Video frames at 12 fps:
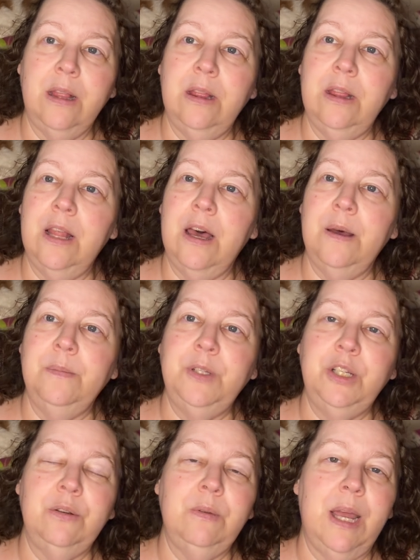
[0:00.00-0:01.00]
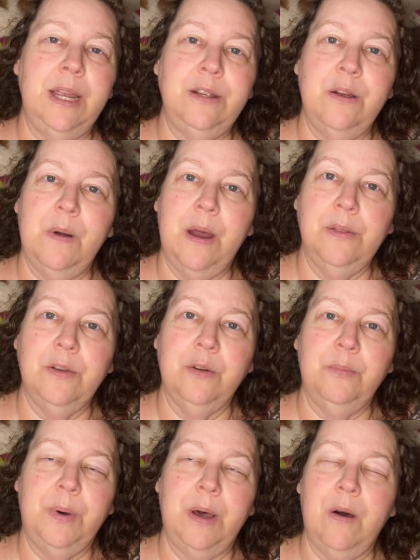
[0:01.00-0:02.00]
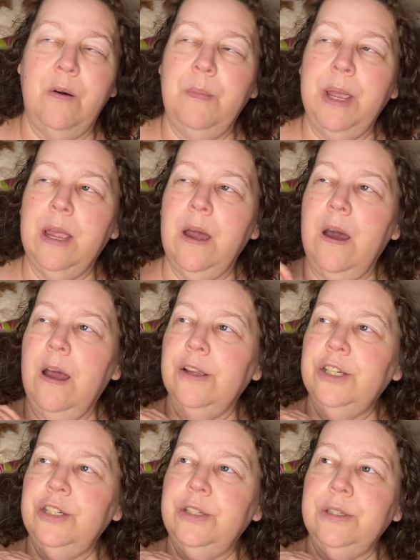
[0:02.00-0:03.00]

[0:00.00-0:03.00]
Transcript: Loves you like no other. But oh my gosh,